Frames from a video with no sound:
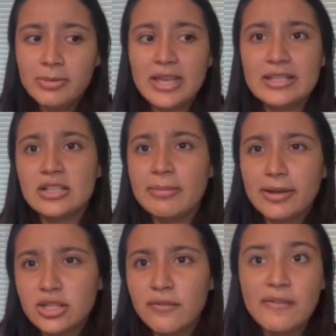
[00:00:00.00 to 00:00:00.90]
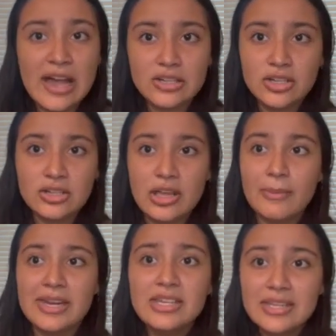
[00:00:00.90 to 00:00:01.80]
because there's a bunch of factors that
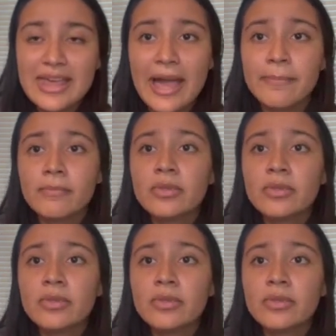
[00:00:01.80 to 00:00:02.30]
went into that.